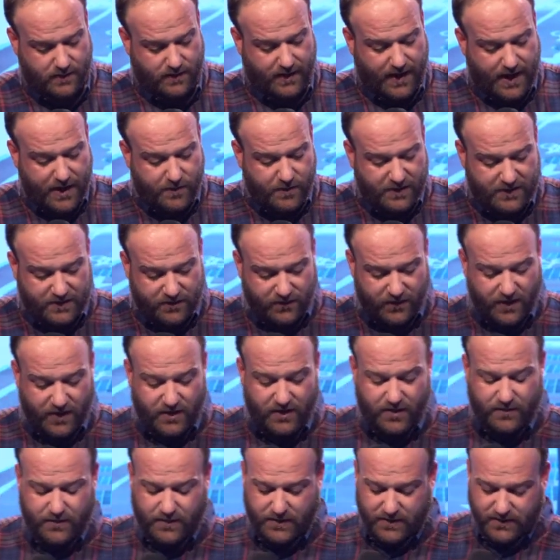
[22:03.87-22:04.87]
How do we
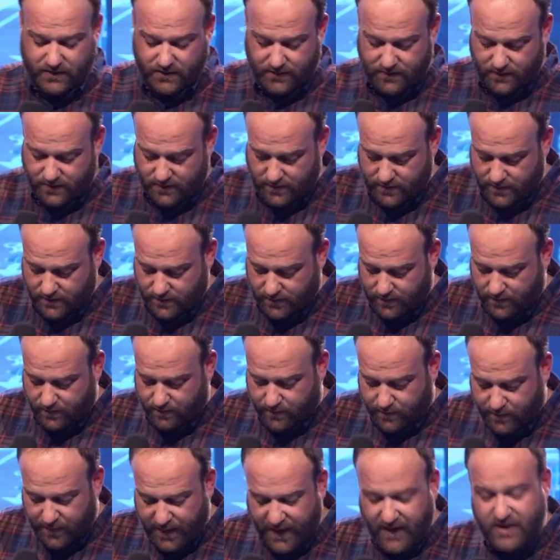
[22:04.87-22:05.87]
develop
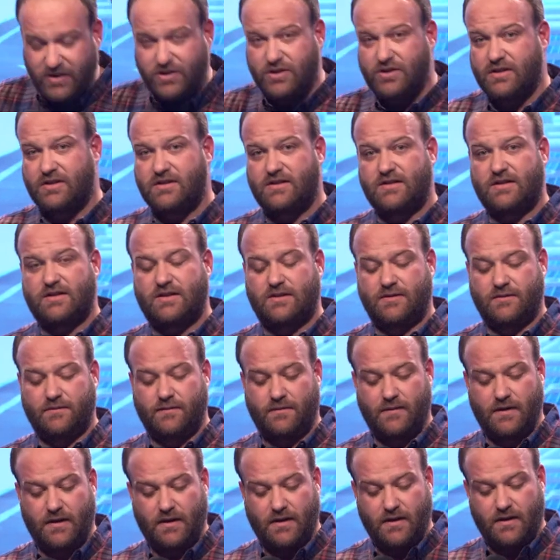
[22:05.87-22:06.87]
patience?
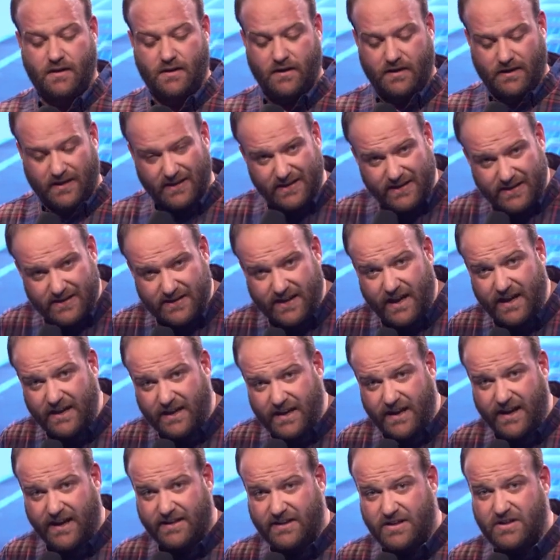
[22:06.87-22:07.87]
Stay
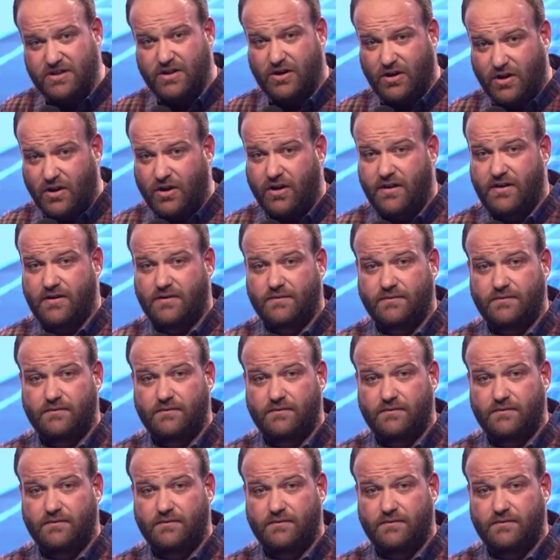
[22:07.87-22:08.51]
connected to God.